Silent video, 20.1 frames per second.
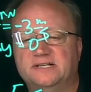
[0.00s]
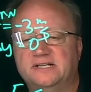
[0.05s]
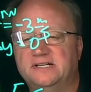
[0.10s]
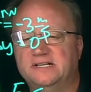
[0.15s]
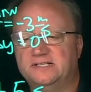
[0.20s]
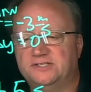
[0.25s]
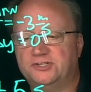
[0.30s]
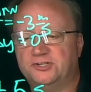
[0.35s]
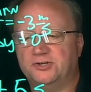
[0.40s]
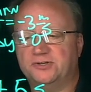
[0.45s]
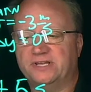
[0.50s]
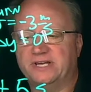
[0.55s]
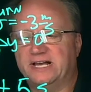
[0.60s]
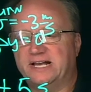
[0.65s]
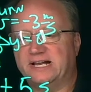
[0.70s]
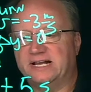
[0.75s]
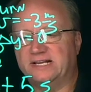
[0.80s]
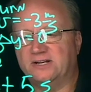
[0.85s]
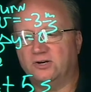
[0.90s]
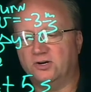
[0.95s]
So
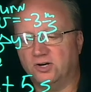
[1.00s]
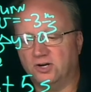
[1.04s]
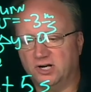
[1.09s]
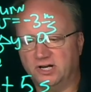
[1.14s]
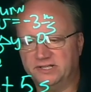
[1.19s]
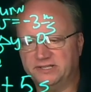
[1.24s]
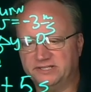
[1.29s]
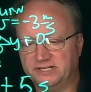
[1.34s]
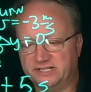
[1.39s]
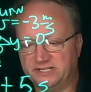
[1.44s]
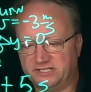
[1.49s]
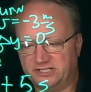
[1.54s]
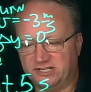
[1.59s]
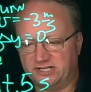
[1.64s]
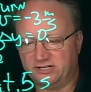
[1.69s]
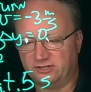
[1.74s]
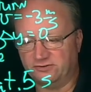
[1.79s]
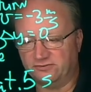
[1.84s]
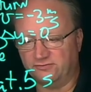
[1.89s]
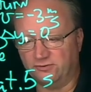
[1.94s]
then on this
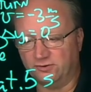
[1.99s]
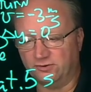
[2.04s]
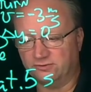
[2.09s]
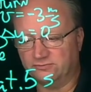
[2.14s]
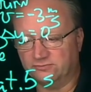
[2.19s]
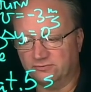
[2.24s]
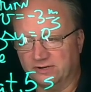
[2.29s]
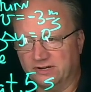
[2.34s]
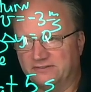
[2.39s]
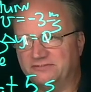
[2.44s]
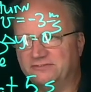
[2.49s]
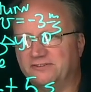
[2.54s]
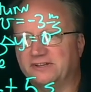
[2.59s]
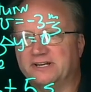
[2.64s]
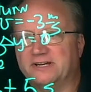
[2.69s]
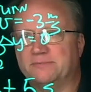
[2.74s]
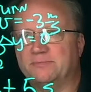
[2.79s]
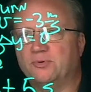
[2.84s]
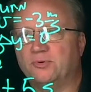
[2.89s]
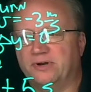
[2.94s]
interval, roughly
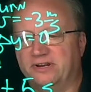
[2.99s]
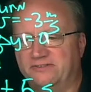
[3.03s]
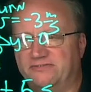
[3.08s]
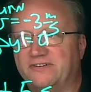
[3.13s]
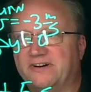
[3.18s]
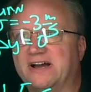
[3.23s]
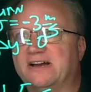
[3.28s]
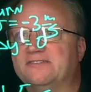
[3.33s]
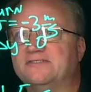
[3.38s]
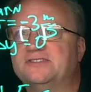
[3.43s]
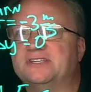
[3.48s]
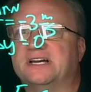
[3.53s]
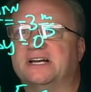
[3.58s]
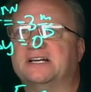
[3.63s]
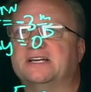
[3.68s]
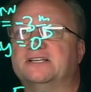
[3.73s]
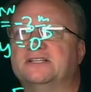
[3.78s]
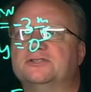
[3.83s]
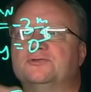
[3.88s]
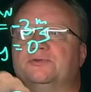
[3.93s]
at 0.5
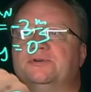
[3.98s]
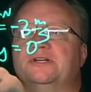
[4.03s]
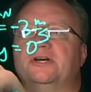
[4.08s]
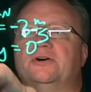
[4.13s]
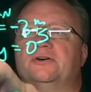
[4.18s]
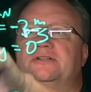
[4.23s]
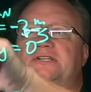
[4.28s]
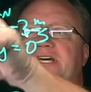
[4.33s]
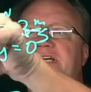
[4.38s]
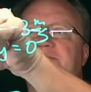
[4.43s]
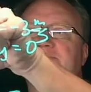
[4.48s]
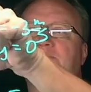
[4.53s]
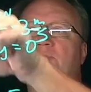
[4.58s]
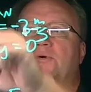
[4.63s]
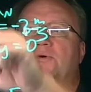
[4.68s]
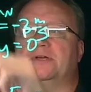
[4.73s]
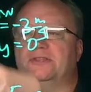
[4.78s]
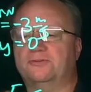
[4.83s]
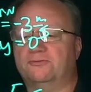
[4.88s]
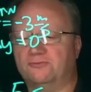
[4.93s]
seconds, we know it takes
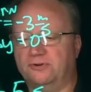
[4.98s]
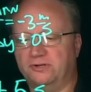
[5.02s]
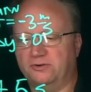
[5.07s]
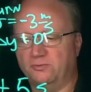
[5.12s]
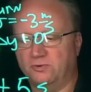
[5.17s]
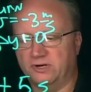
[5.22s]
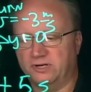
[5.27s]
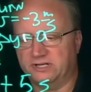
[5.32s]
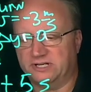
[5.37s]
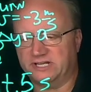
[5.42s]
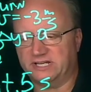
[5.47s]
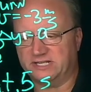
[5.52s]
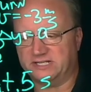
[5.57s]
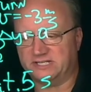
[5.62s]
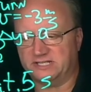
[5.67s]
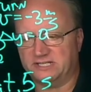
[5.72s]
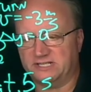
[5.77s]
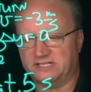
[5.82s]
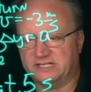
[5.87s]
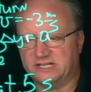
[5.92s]
0.31 to get to
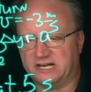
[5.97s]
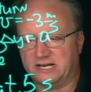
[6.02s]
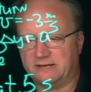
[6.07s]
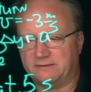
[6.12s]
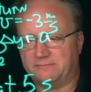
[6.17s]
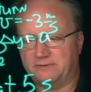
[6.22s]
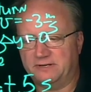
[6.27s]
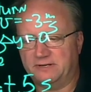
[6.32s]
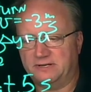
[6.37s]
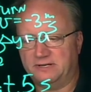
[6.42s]
the top.